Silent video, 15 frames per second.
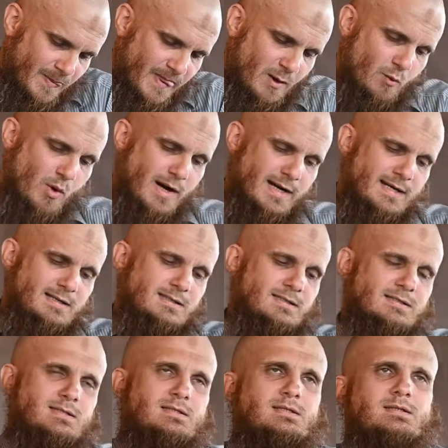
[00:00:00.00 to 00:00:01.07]
One
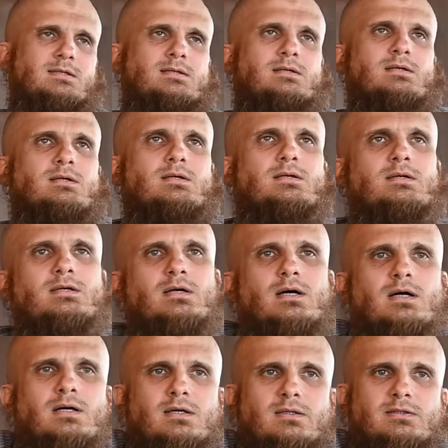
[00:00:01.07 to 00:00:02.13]
is
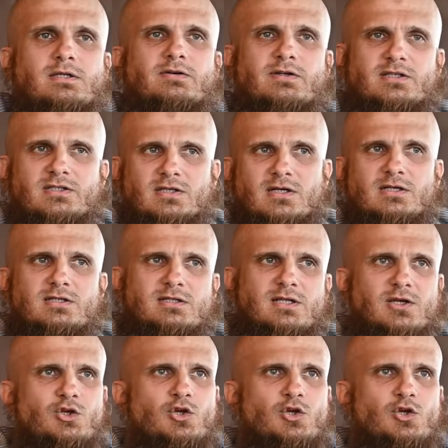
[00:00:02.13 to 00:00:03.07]
the research that